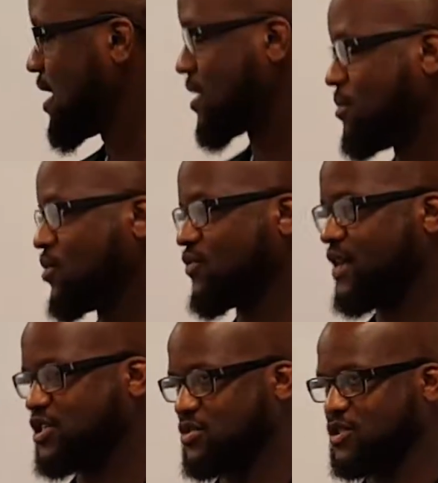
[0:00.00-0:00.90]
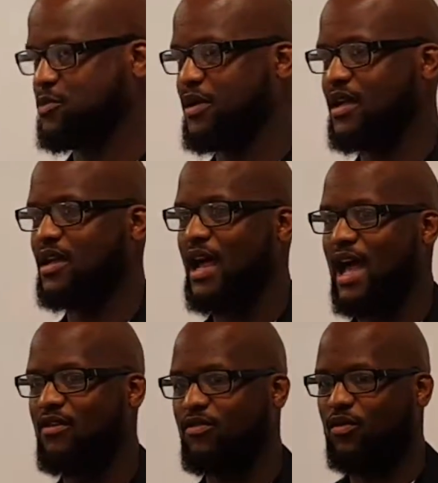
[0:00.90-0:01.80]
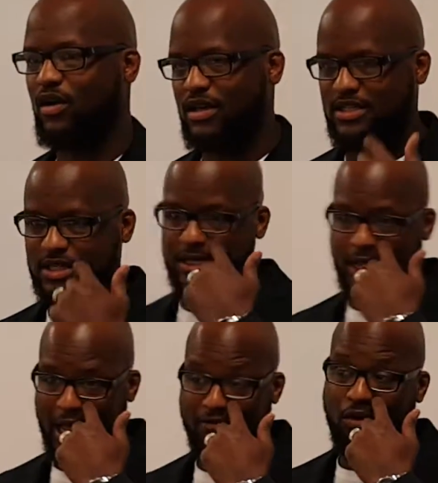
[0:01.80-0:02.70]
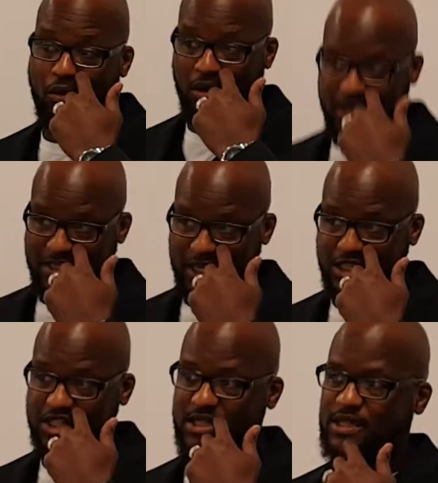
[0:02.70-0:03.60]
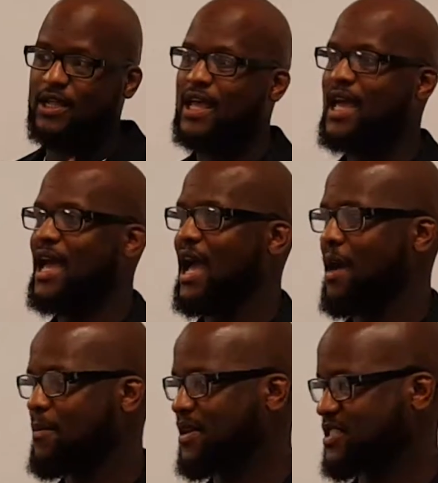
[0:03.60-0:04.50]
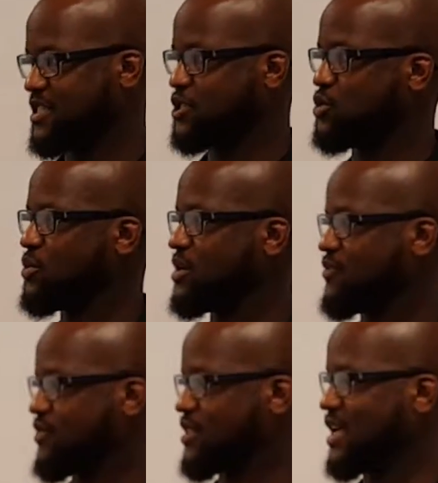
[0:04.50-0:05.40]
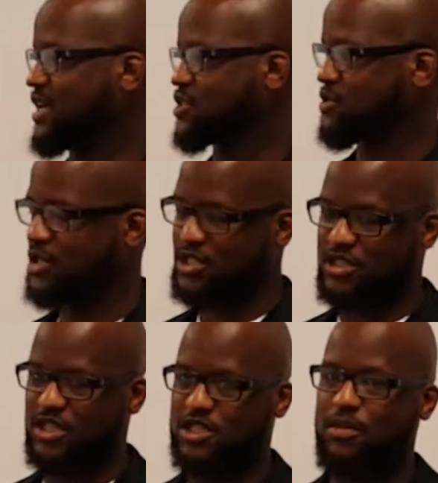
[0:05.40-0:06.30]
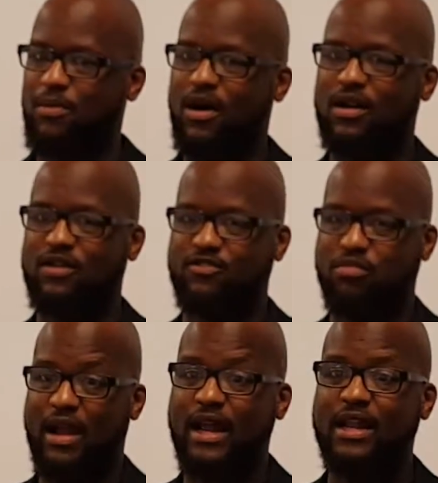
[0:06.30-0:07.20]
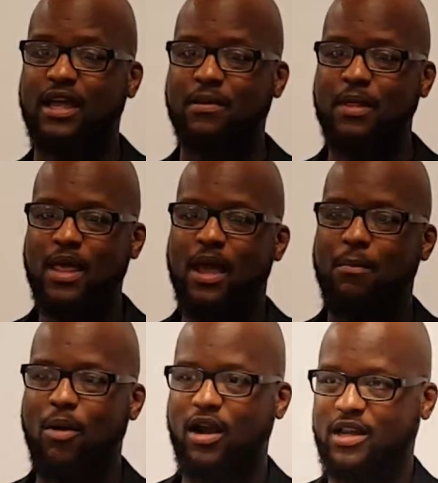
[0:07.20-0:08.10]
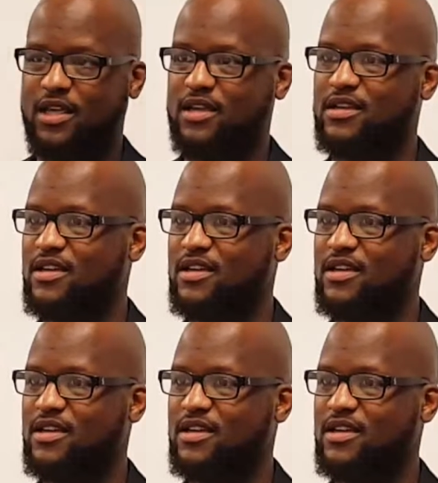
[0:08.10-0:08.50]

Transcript: lot of motivational speaking. I have an organization, have business, doing different things. So this is just a part of branding and marketing